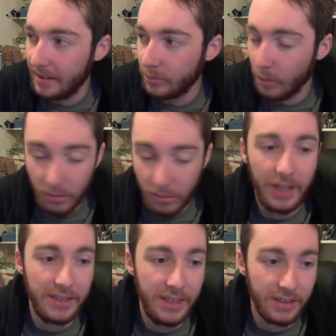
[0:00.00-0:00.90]
Rogue
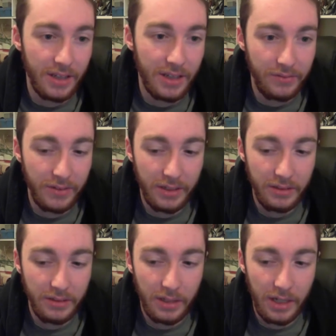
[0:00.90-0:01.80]
Legacy is a lot of fun.
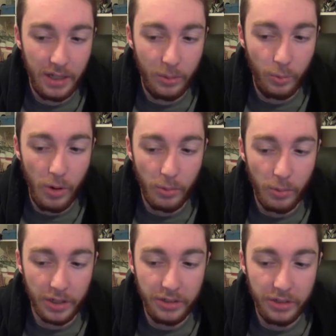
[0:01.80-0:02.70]
What we're
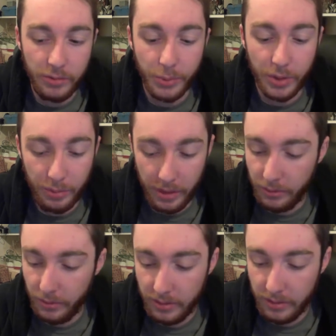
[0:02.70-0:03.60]
going to do is we're going to play
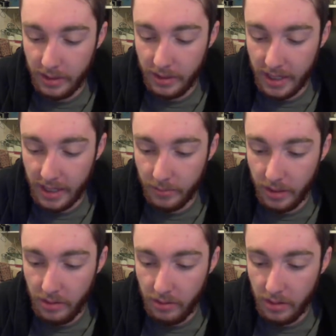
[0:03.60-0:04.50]
through it the entire
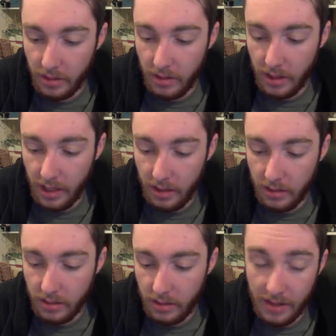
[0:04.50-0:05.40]
month
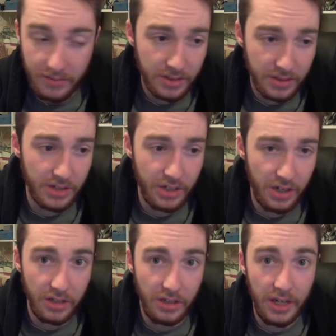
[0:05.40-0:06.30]
and have a discussion
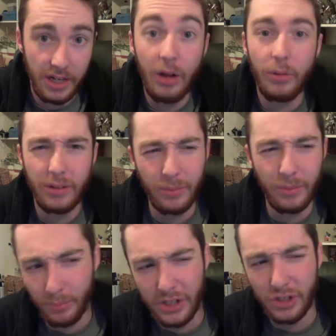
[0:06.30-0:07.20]
on it. And I'll
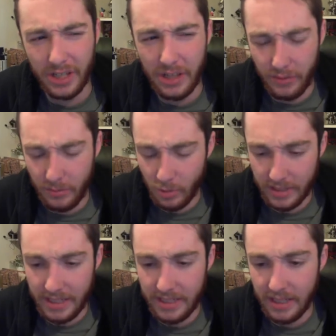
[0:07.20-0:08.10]
be sure to give you more
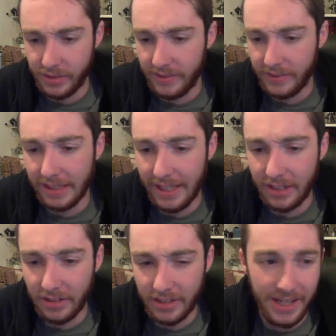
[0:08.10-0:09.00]
details on that
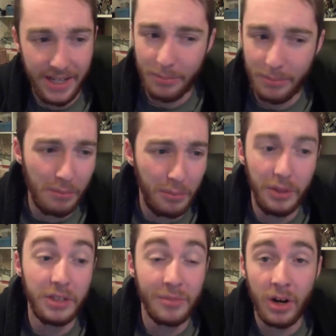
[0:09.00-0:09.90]
later today,
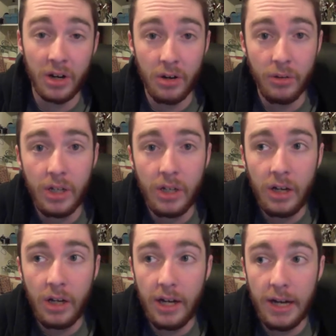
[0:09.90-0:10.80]
probably tomorrow.
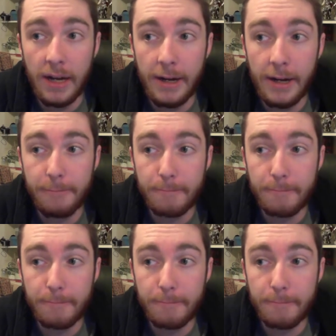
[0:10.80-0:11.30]
That's